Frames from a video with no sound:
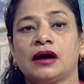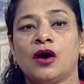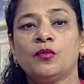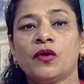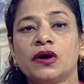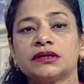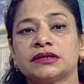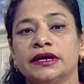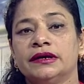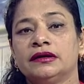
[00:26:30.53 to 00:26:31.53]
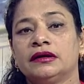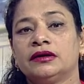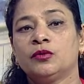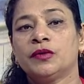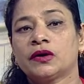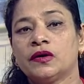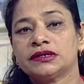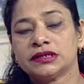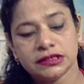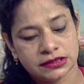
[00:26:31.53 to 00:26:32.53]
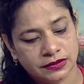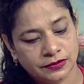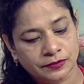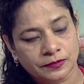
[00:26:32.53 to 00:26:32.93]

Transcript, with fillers: cowpox and tuberculosis.